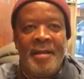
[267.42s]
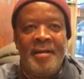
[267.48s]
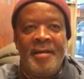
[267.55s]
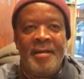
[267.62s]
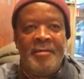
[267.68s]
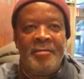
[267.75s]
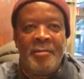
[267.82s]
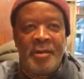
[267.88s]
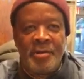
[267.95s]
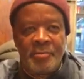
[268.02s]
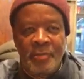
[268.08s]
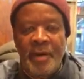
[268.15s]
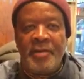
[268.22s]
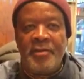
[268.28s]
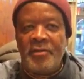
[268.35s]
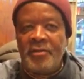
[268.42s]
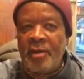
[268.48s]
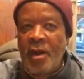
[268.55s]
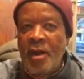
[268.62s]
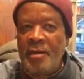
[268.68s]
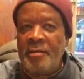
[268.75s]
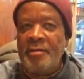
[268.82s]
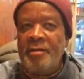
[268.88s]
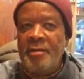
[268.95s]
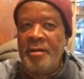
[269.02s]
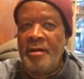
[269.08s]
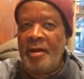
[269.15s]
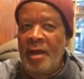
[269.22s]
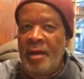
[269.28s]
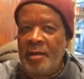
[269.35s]
And he told us when to start
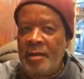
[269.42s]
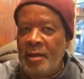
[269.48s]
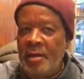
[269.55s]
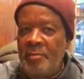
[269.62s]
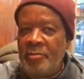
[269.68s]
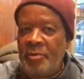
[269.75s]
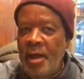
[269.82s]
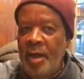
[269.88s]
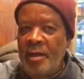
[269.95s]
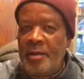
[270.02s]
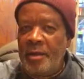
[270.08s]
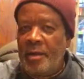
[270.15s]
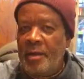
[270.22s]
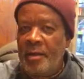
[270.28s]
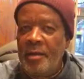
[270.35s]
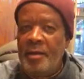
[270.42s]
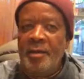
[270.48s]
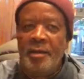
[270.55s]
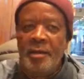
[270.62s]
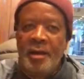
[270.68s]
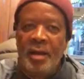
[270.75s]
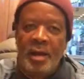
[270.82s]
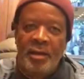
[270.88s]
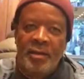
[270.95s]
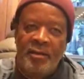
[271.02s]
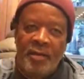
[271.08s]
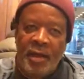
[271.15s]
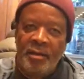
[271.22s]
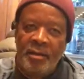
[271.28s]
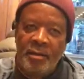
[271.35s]
and to keep chanting. And he
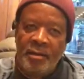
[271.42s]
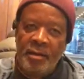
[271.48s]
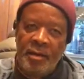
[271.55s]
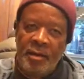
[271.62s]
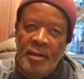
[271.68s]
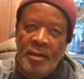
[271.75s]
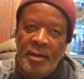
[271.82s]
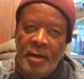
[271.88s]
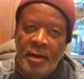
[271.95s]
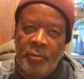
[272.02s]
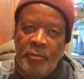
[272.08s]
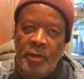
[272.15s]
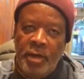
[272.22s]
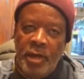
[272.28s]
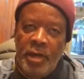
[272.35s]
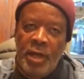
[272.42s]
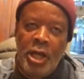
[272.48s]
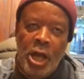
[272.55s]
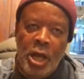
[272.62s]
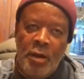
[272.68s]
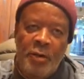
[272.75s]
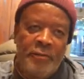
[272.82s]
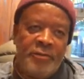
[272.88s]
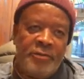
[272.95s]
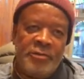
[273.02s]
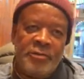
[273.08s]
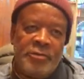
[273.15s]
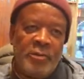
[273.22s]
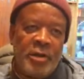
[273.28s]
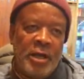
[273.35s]
said we did enough
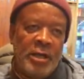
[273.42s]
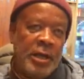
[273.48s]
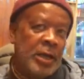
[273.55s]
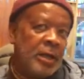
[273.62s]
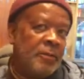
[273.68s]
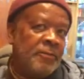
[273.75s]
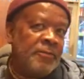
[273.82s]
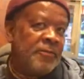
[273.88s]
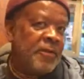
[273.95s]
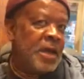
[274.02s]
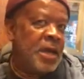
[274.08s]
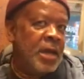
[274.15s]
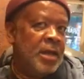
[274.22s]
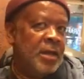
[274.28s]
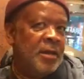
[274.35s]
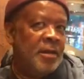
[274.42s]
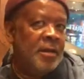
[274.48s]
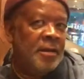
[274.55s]
so that he could fade.